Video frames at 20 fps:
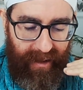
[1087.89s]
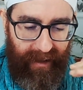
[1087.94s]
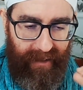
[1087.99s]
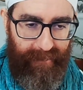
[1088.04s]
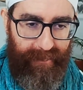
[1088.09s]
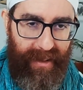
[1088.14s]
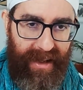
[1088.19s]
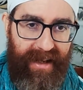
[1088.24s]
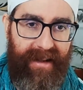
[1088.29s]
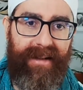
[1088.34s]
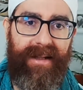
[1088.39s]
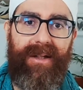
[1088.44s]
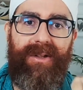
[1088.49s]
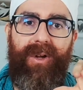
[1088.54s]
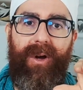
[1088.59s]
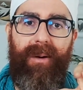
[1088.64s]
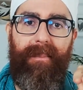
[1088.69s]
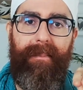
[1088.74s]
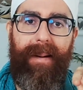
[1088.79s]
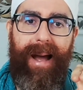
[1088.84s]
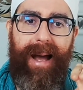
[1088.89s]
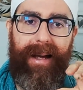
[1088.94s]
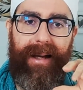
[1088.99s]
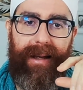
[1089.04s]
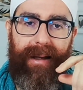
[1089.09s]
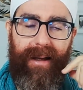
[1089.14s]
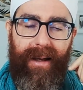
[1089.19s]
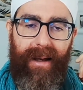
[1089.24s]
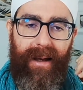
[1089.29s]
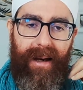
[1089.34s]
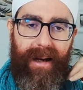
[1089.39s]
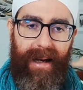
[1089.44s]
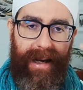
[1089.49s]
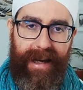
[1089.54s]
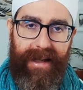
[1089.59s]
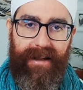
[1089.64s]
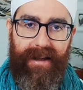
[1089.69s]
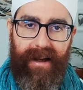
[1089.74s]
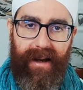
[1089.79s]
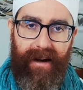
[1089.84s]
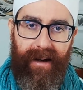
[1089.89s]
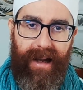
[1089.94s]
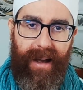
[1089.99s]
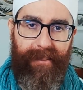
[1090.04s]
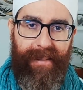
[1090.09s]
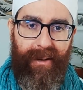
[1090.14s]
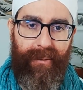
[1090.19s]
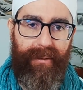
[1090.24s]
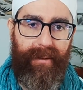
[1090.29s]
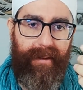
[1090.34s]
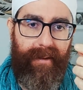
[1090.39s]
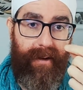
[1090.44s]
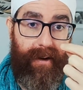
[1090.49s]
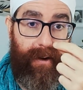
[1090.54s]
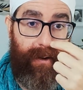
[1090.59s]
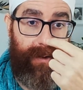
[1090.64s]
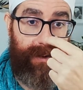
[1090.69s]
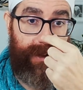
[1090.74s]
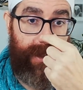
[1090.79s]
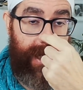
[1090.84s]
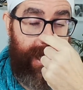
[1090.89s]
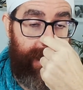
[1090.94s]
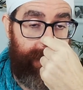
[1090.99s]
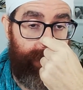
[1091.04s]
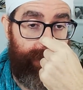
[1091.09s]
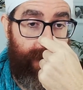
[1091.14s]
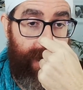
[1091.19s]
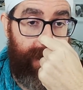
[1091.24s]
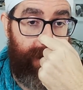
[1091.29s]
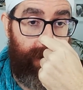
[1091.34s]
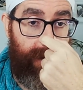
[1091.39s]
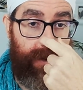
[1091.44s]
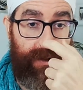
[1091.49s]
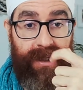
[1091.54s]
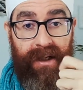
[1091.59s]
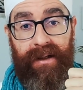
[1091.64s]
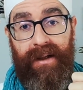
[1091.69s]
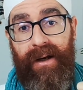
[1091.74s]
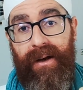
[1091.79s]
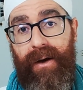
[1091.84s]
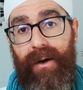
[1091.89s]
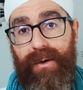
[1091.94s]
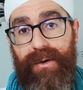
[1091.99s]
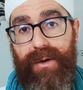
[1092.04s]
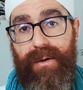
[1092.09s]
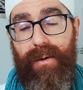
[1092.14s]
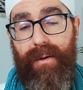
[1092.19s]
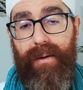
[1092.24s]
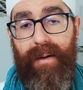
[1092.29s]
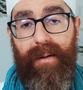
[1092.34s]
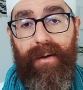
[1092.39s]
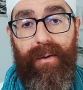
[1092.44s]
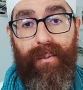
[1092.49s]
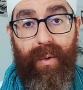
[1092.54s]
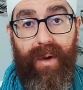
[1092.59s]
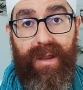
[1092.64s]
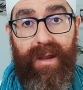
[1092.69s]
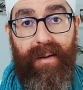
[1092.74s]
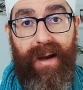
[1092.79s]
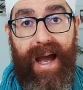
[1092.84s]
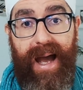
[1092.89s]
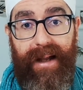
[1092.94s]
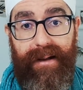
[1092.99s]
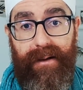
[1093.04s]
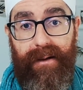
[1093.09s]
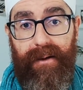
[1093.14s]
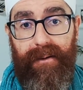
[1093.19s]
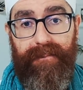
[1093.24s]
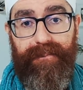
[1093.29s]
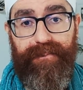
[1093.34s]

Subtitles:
Bring the tongue back, let the air come out through the nose, and try closing the nose with the hand.